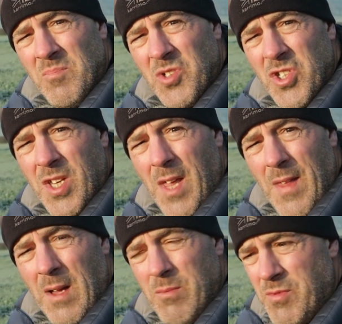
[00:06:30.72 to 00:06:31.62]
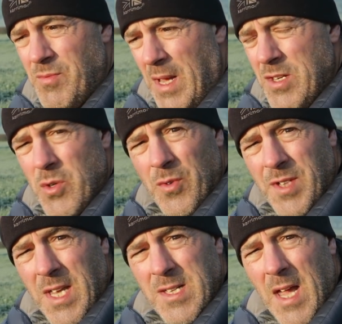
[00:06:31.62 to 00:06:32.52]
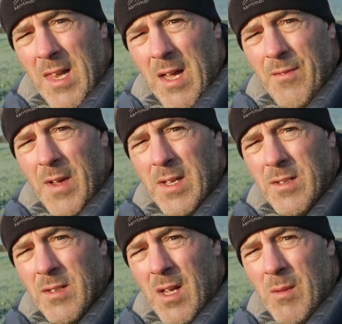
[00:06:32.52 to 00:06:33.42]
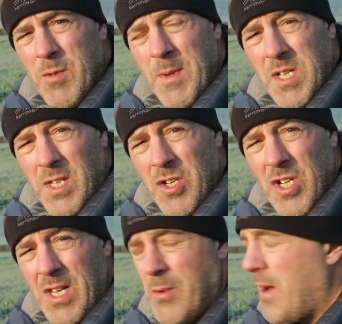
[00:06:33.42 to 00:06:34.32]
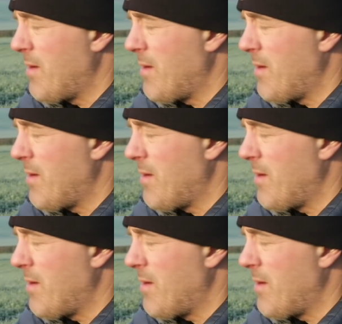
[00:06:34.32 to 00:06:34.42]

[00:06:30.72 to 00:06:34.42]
just to get that sort of detail out of it, and especially in the shadow